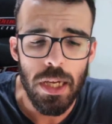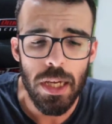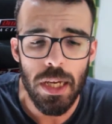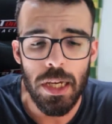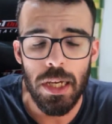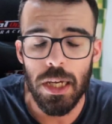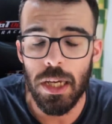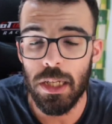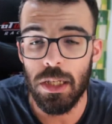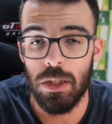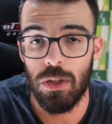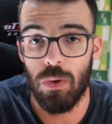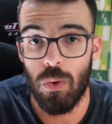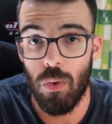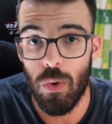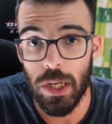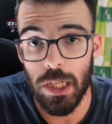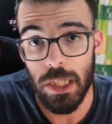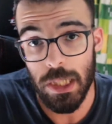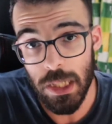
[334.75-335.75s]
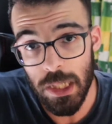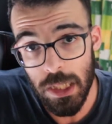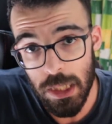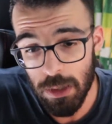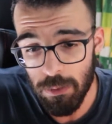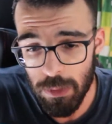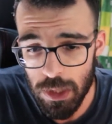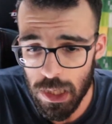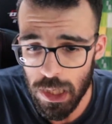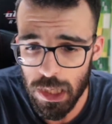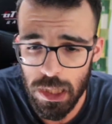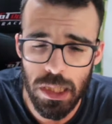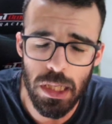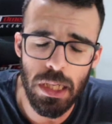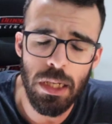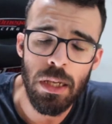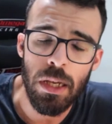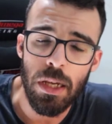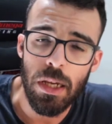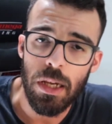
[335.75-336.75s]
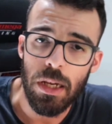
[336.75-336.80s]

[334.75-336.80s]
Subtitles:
and quite intimidating.